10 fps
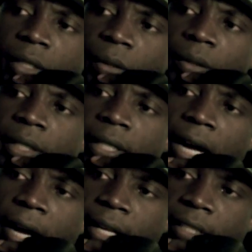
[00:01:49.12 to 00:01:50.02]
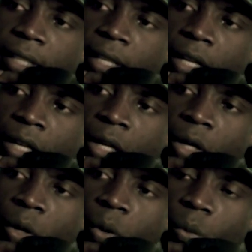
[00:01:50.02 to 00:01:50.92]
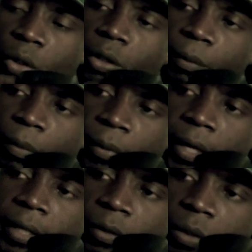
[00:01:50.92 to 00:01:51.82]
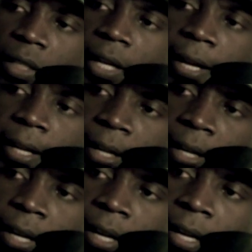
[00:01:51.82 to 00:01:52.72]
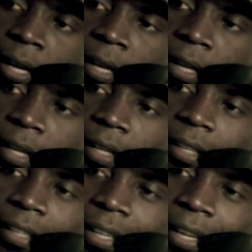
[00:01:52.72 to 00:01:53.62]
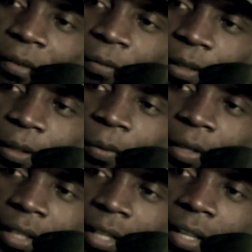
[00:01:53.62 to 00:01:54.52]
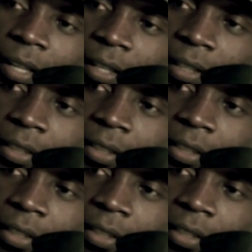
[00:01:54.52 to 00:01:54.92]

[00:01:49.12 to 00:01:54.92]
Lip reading: the security guys walked up to me and he was like, "Hey, fuck the Queen, huh?"